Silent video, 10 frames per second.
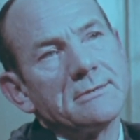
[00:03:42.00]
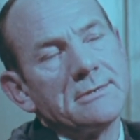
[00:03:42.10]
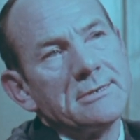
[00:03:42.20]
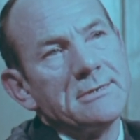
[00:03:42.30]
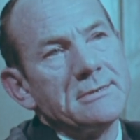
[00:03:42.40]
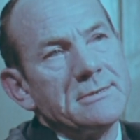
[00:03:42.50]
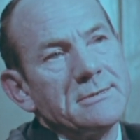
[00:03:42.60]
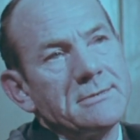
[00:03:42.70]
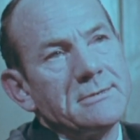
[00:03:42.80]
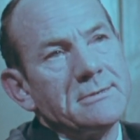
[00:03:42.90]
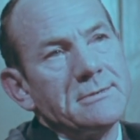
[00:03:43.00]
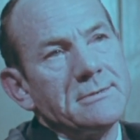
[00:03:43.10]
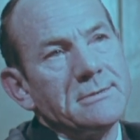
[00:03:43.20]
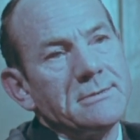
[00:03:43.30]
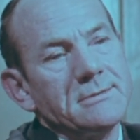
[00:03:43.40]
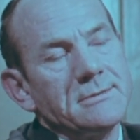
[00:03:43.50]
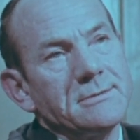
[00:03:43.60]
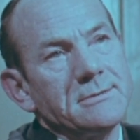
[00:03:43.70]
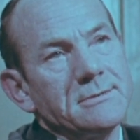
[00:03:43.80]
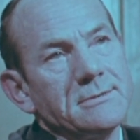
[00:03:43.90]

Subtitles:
[no speech]